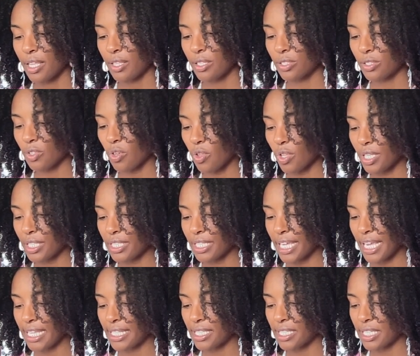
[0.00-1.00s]
The skull
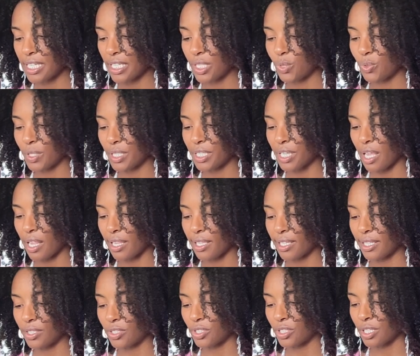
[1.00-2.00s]
indicates a need to
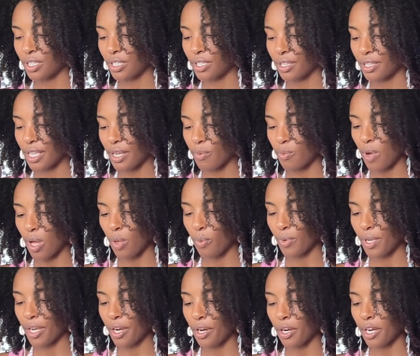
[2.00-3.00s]
acknowledge that while
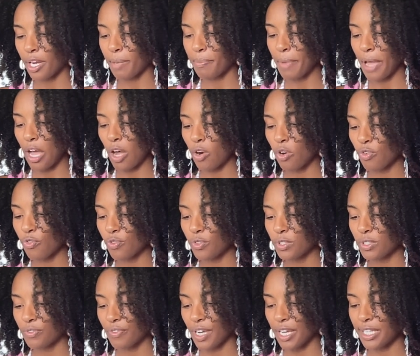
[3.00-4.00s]
we are a powerful
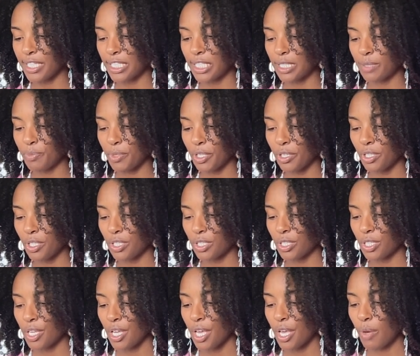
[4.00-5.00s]
divine spirit